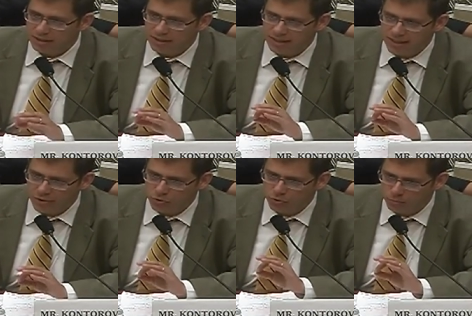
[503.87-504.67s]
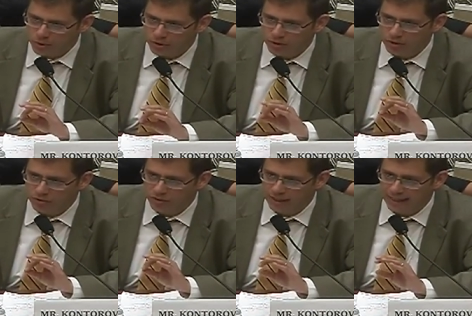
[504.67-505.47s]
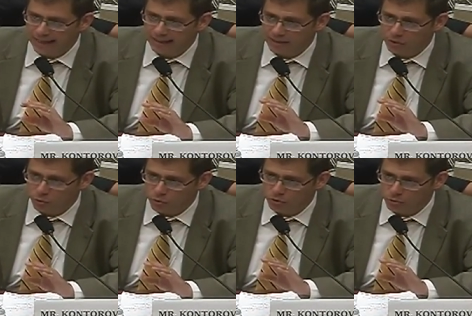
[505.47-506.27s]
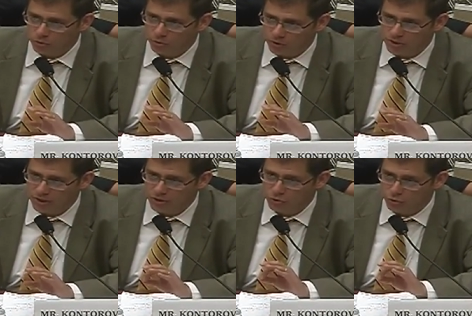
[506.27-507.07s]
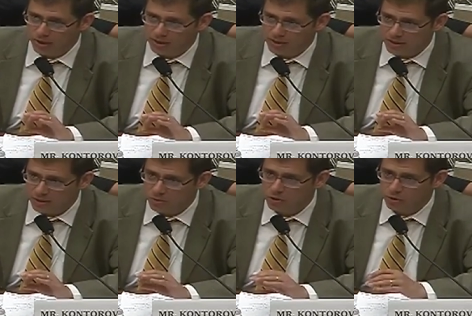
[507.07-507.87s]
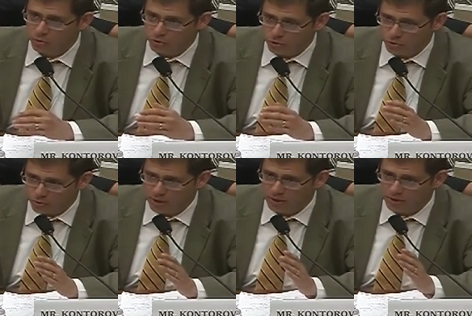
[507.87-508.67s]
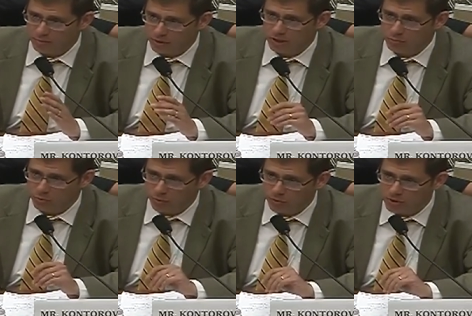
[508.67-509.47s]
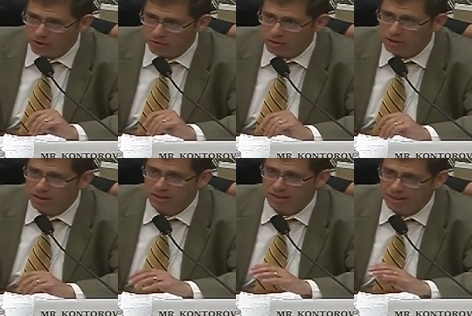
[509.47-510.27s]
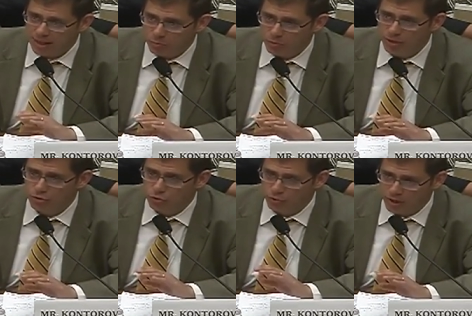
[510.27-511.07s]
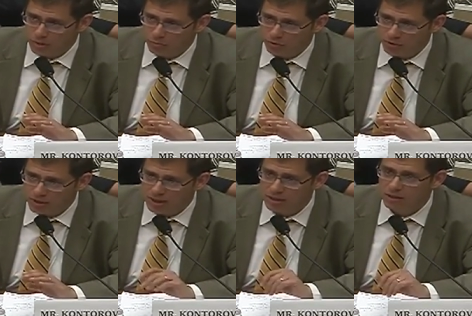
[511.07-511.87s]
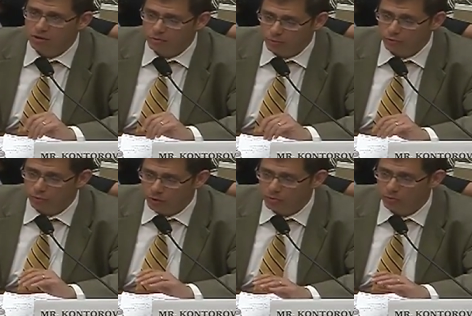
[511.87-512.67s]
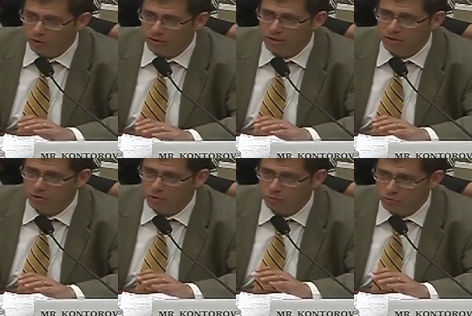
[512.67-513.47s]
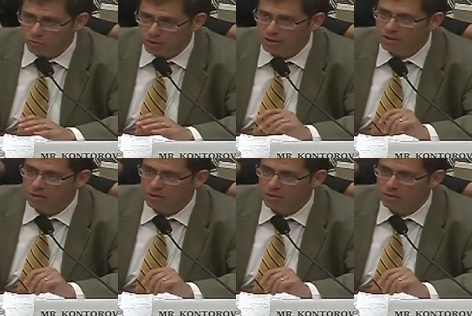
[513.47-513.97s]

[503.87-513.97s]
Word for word: the central pillar of the GATT and World Trade Organization trading system, which the U.S. is the biggest proponent of, is to separate trade policy from foreign policy disputes